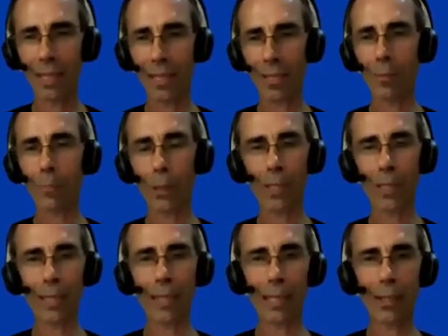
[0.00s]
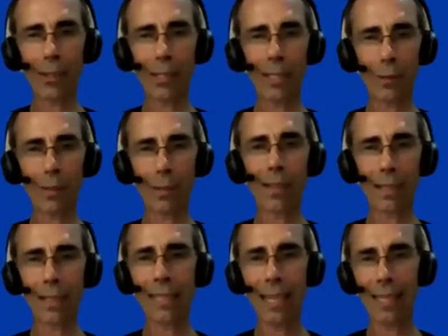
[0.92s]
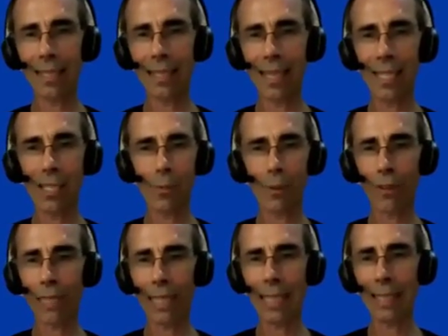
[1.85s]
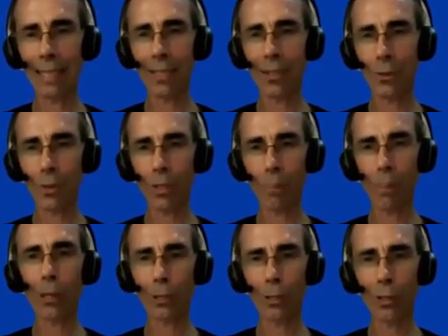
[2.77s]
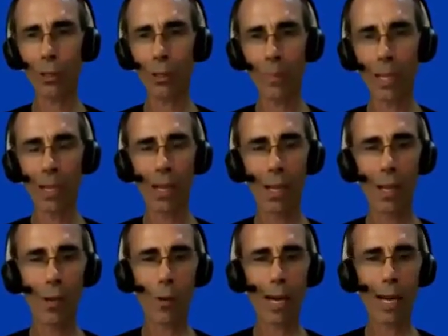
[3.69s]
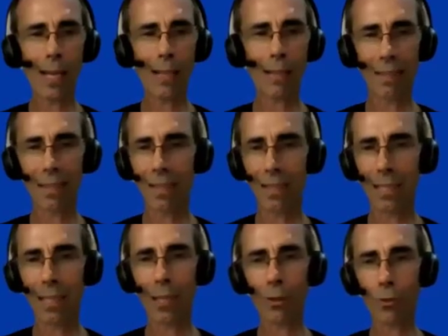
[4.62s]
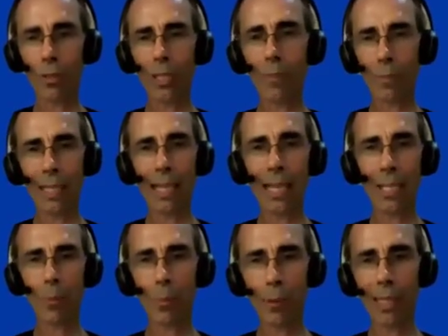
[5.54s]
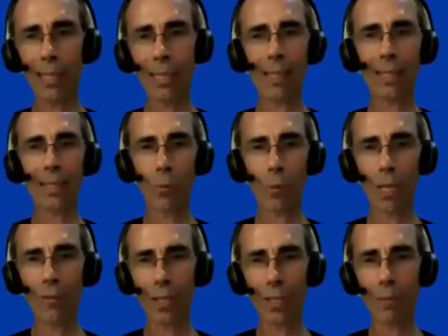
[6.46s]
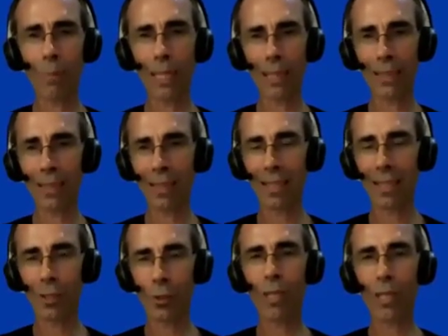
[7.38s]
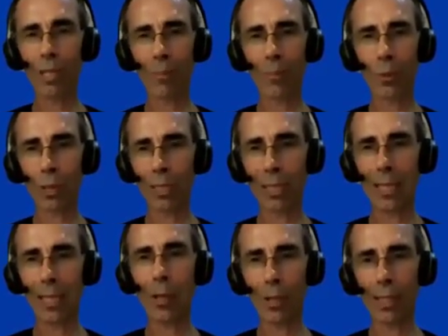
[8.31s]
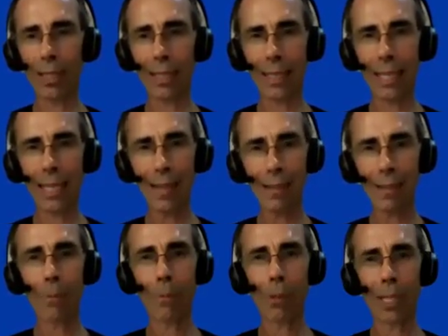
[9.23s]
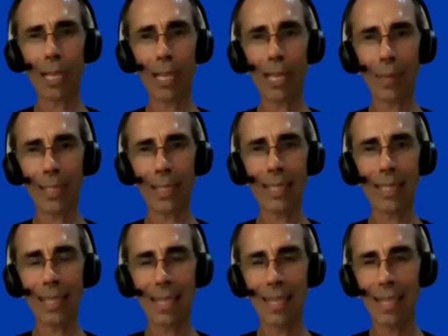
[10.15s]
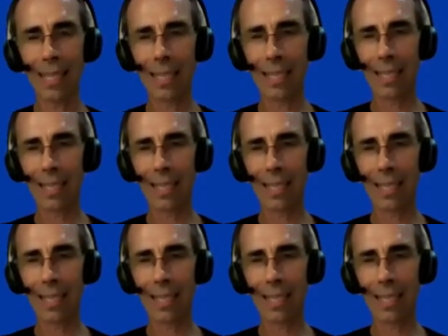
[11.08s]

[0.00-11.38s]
the conspiracy theories around the assassination. We forget that this was a person who had, dreams and aspirations. And one of his big dreams was to go to this Cotton Bowl game and see